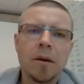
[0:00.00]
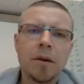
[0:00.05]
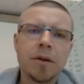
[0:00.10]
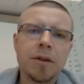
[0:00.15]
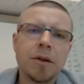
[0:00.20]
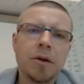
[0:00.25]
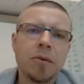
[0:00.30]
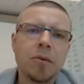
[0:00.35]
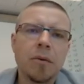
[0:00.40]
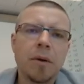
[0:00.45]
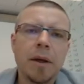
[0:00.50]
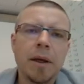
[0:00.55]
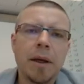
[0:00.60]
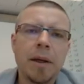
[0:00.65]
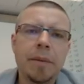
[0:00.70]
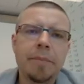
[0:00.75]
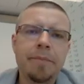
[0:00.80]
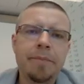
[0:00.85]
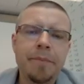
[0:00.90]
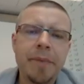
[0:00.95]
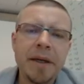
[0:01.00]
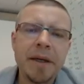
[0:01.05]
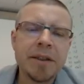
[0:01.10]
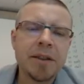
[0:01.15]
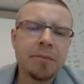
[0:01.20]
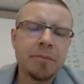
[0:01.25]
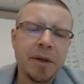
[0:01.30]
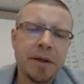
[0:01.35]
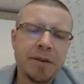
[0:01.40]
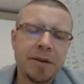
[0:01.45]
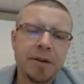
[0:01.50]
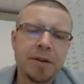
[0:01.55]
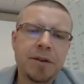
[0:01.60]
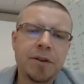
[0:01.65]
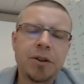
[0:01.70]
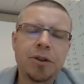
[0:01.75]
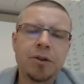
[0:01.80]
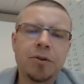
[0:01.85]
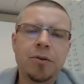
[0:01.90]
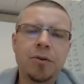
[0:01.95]
So a better method
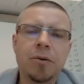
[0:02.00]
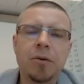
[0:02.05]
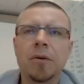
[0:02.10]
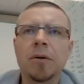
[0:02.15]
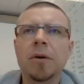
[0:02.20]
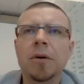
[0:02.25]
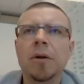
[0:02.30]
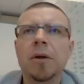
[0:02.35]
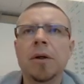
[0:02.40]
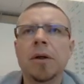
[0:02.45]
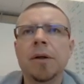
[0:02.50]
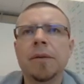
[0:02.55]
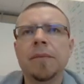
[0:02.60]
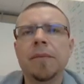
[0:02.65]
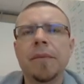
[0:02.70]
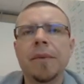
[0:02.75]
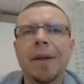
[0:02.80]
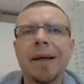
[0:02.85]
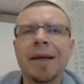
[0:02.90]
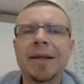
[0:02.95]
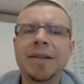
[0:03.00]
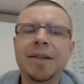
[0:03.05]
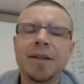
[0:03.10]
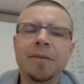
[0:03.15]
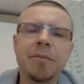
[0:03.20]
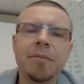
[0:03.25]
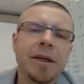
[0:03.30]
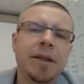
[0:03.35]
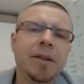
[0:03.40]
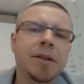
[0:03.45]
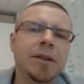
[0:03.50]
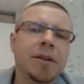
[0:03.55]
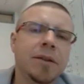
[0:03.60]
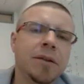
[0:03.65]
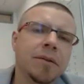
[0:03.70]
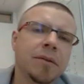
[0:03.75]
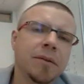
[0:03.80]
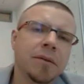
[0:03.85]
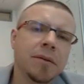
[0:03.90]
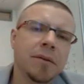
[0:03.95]
to estimate
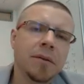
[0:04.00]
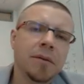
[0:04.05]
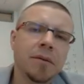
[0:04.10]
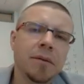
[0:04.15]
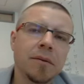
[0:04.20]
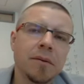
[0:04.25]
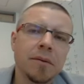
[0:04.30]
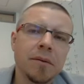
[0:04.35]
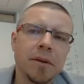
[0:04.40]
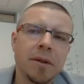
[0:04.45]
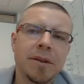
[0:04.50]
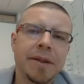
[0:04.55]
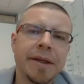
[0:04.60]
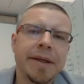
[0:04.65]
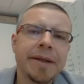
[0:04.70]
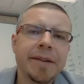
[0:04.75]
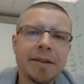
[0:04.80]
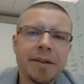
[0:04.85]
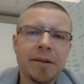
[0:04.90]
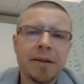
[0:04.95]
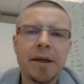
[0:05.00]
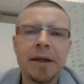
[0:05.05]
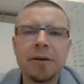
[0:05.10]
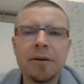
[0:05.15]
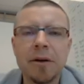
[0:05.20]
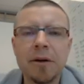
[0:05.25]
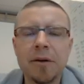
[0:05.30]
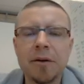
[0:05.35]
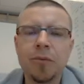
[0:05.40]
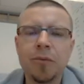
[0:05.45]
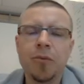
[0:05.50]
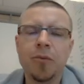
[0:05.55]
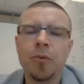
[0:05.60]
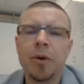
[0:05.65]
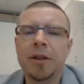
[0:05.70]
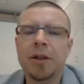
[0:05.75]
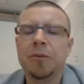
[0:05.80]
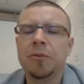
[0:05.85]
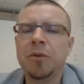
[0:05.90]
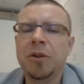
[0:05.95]
the test error
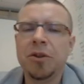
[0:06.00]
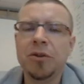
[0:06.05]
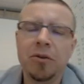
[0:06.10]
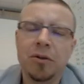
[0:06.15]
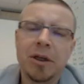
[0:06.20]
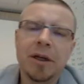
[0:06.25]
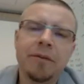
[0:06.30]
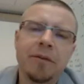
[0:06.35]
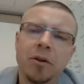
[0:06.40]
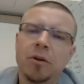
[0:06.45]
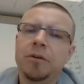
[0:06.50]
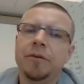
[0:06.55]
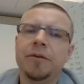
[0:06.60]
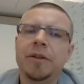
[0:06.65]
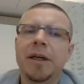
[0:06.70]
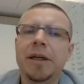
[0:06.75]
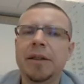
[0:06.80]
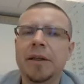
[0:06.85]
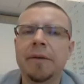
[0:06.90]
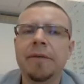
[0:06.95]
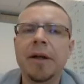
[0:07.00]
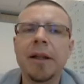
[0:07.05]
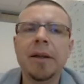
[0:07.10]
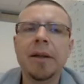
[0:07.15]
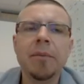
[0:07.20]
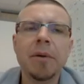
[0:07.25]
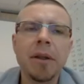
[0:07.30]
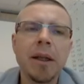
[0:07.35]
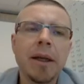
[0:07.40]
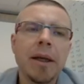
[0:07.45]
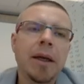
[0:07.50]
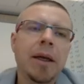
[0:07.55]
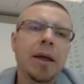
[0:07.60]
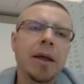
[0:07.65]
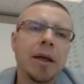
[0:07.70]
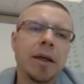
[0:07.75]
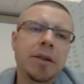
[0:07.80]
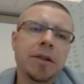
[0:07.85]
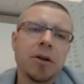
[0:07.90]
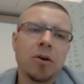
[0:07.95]
when we do not have a lot of data available
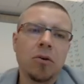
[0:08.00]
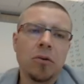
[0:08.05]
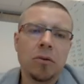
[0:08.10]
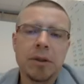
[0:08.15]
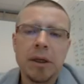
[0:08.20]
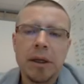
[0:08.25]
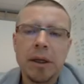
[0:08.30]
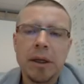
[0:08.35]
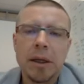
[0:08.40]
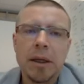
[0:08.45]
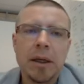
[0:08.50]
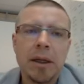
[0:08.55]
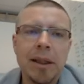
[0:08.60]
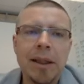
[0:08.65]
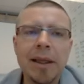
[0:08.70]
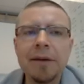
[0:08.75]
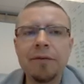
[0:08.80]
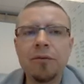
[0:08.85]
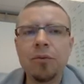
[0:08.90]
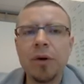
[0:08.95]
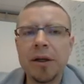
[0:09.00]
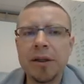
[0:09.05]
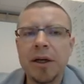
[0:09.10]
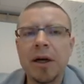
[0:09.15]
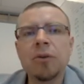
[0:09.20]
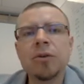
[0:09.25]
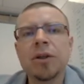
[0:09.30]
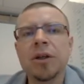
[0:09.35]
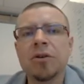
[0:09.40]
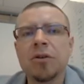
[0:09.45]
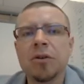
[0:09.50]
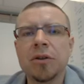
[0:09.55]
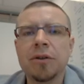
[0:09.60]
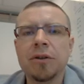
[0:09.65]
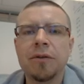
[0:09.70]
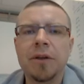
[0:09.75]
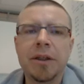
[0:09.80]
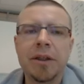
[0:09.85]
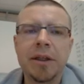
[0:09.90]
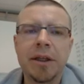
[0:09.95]
is called leaveoneout
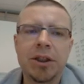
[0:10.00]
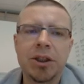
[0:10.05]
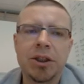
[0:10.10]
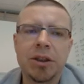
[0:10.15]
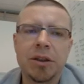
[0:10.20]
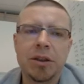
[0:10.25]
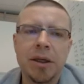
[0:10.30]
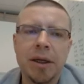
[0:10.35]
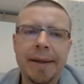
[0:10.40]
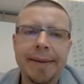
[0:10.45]
cross-validation.